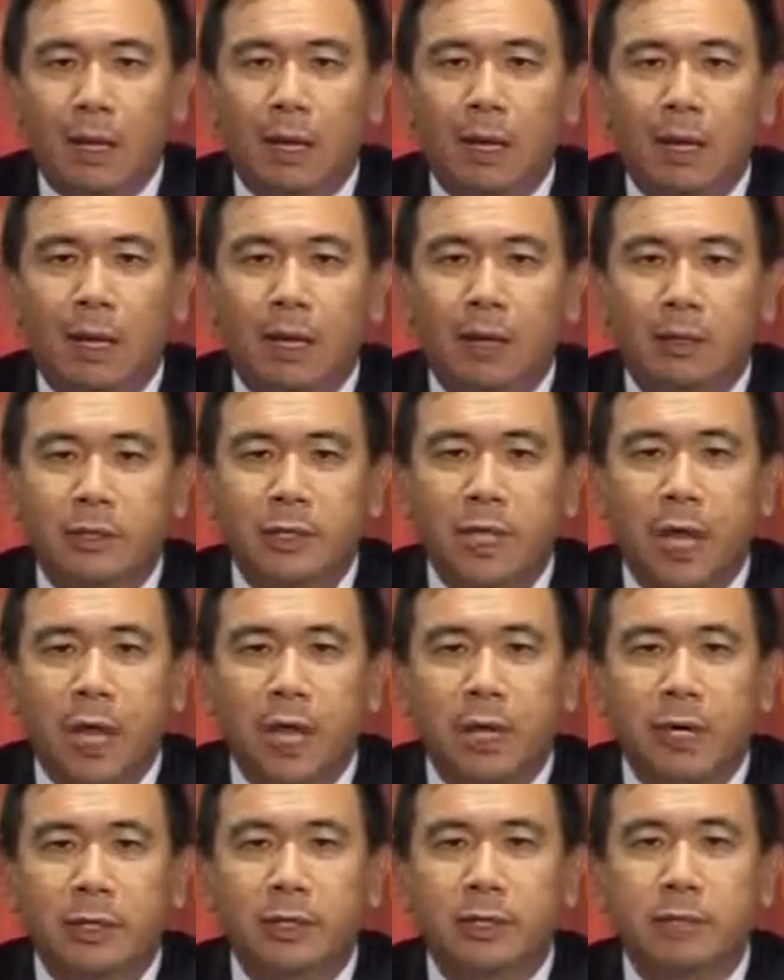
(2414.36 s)

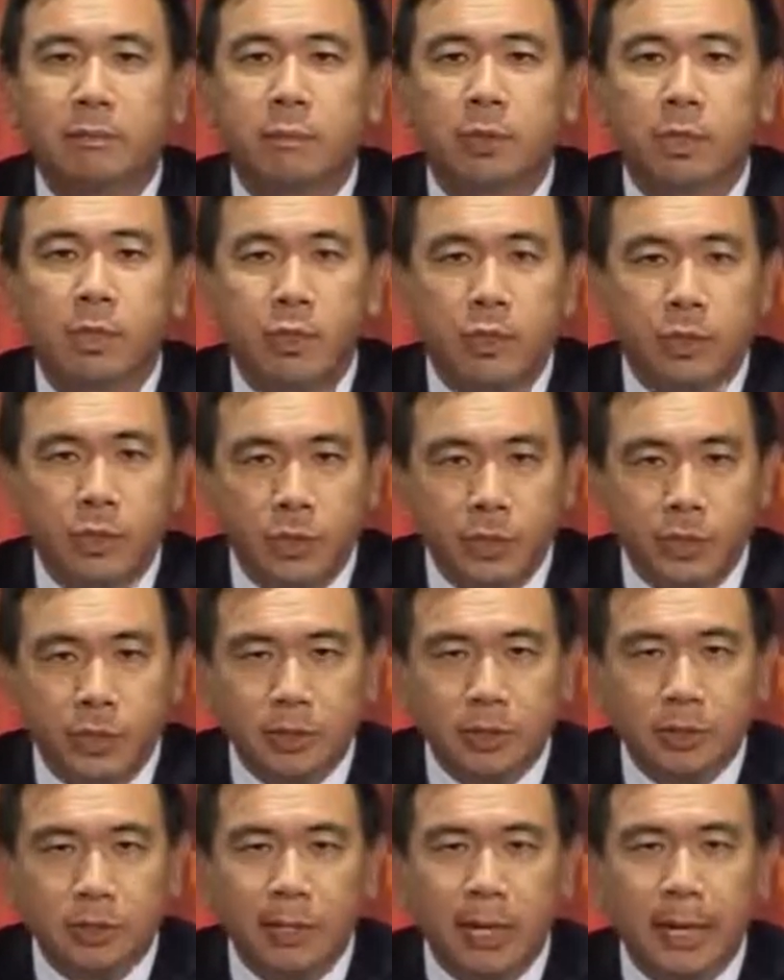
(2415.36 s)
targeting
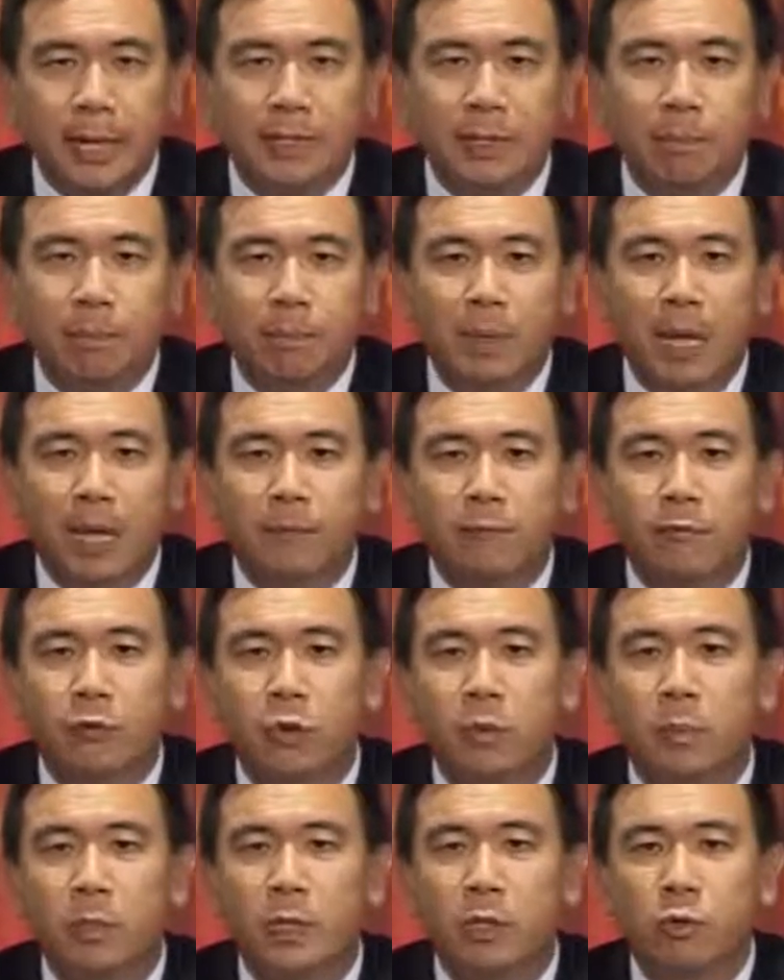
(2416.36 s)
Mauritius as a
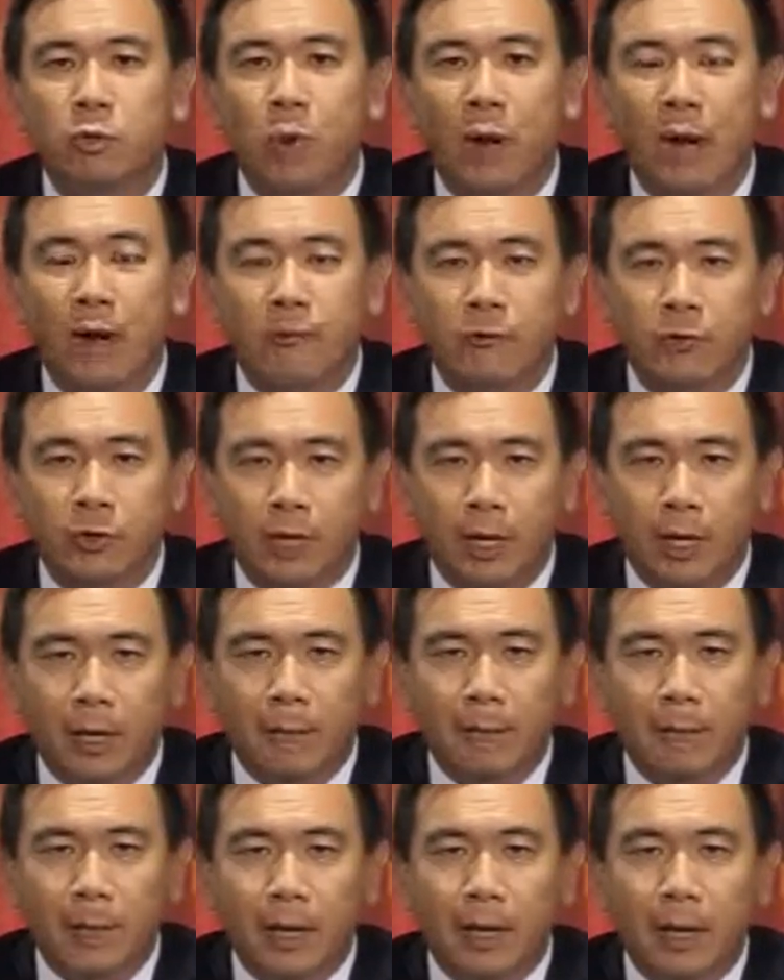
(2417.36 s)
platform into Africa.
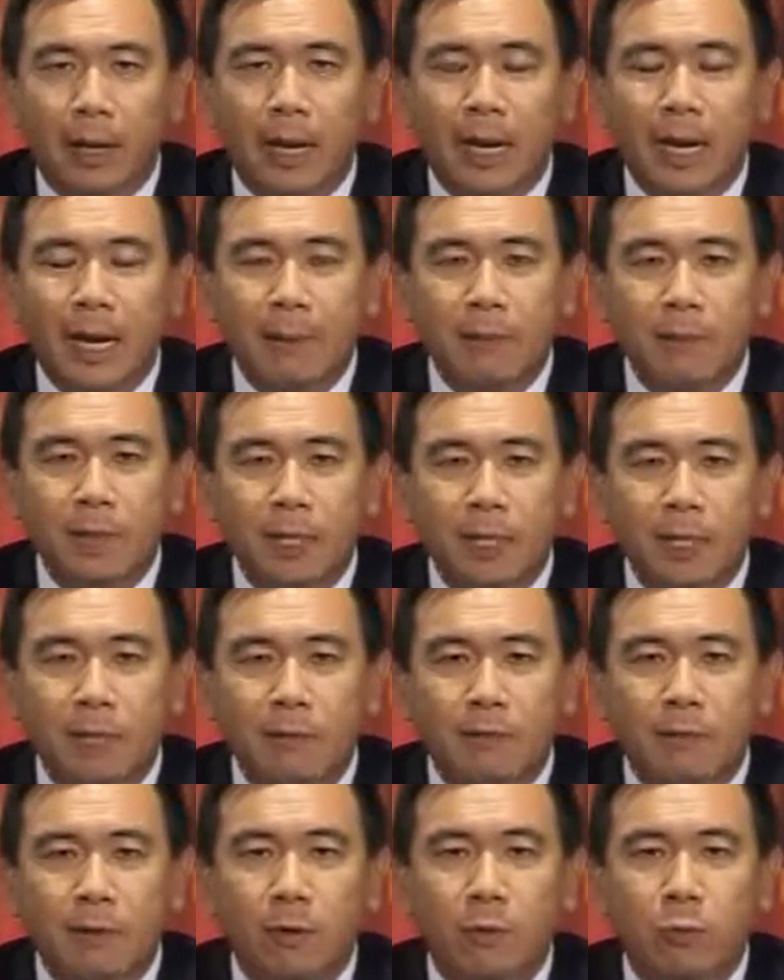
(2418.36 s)
And I
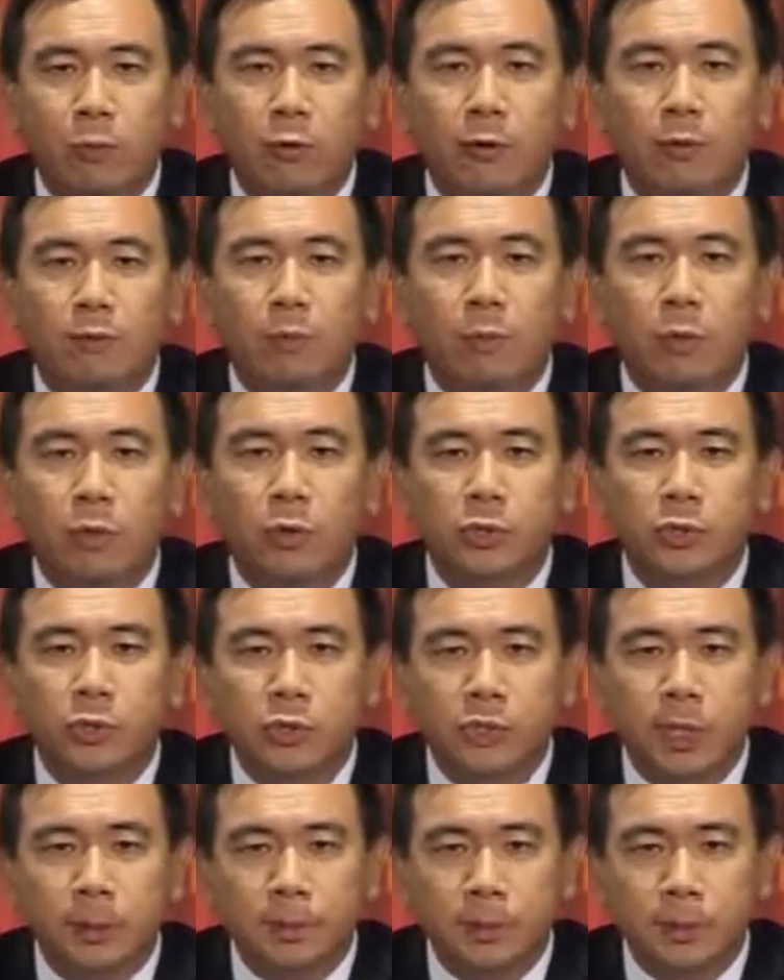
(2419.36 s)
believe with more
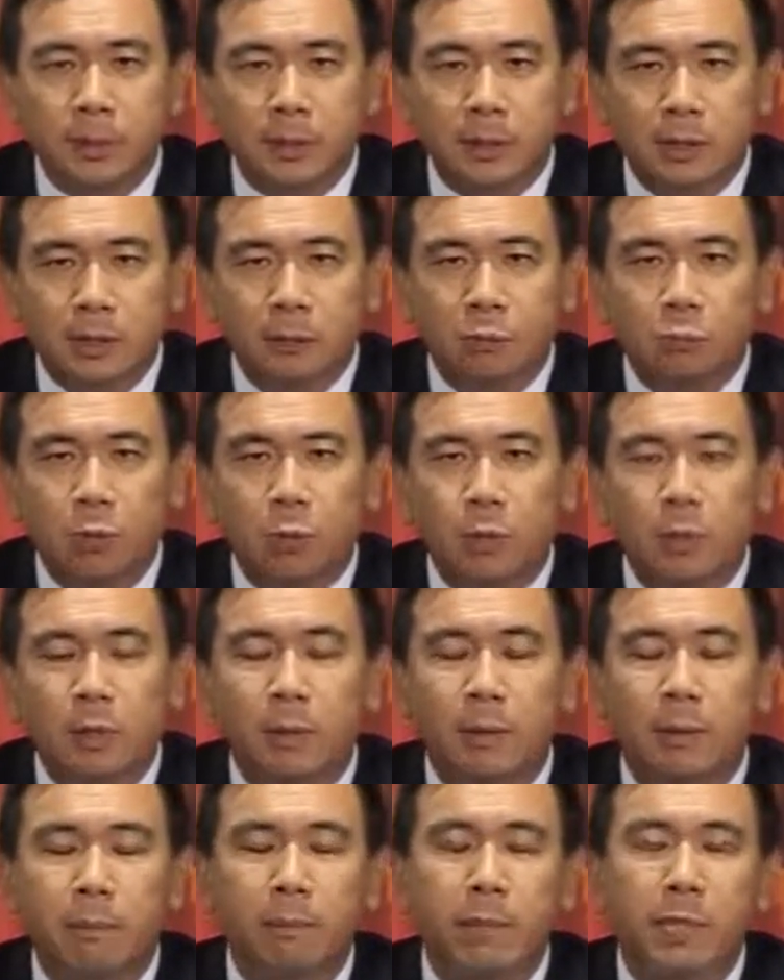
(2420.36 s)
substance, we
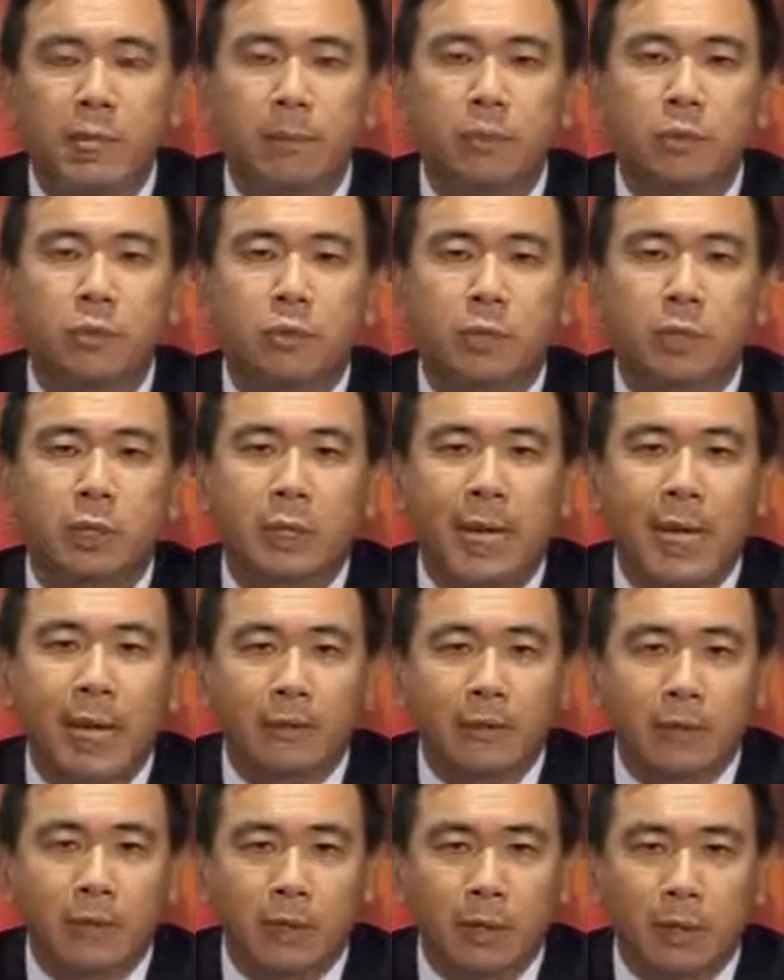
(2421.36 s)
will be able to
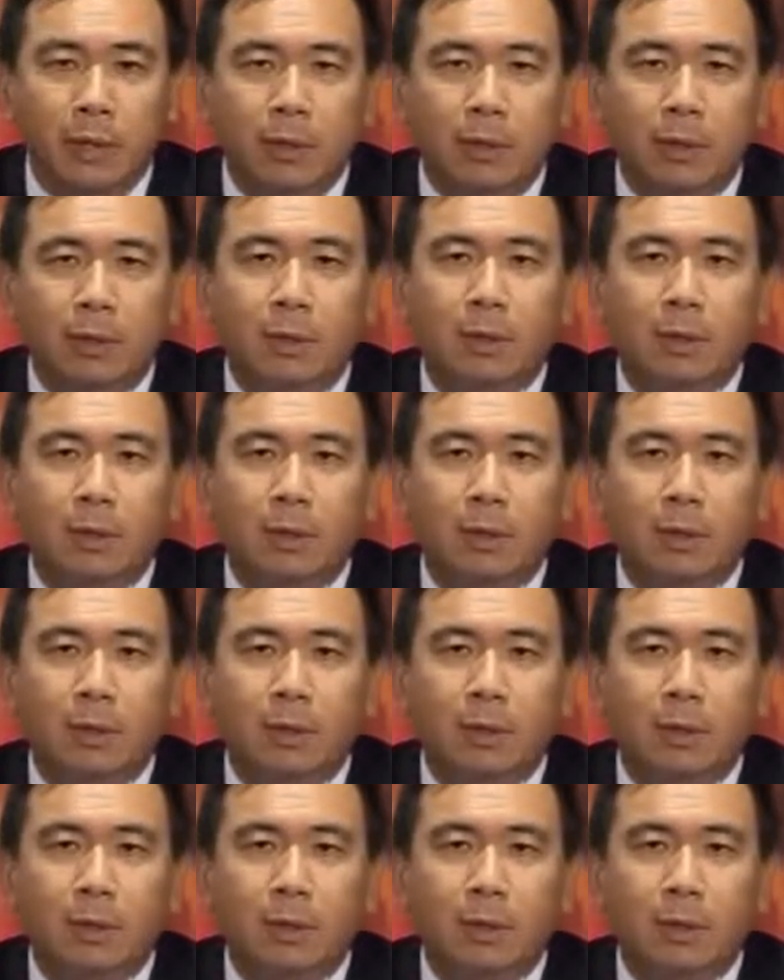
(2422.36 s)
counter